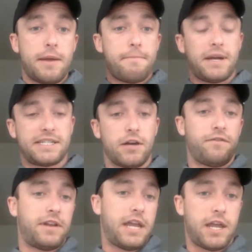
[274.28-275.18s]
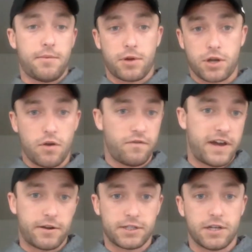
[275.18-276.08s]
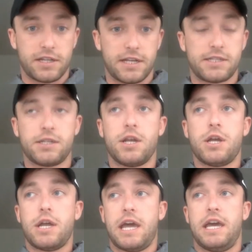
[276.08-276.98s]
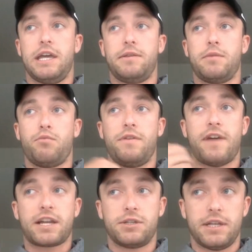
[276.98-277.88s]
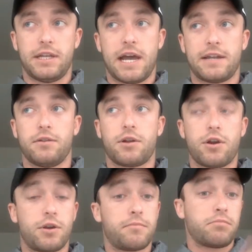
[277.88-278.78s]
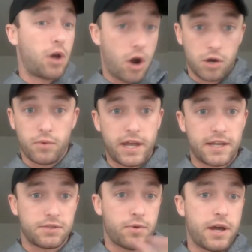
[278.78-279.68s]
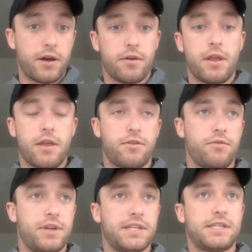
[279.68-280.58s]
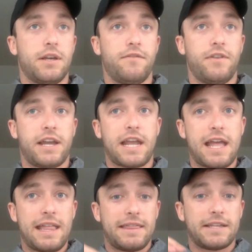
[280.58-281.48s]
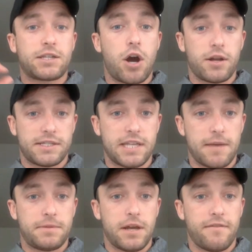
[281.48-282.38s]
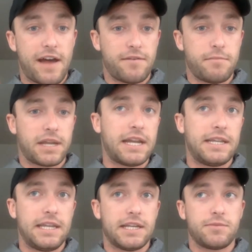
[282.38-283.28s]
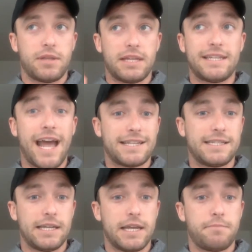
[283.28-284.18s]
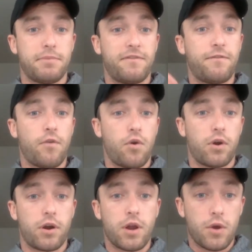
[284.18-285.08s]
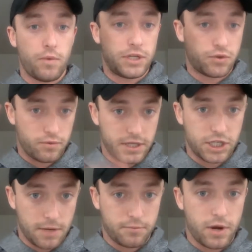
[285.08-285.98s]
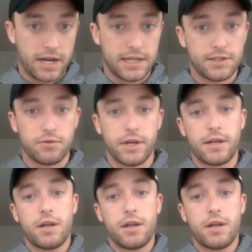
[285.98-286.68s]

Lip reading: myself and him are co-founders on this. And we've actually had to learn the hard way as well through this, of like this concept of having big ideas, but then testing it before we truly jump right into it.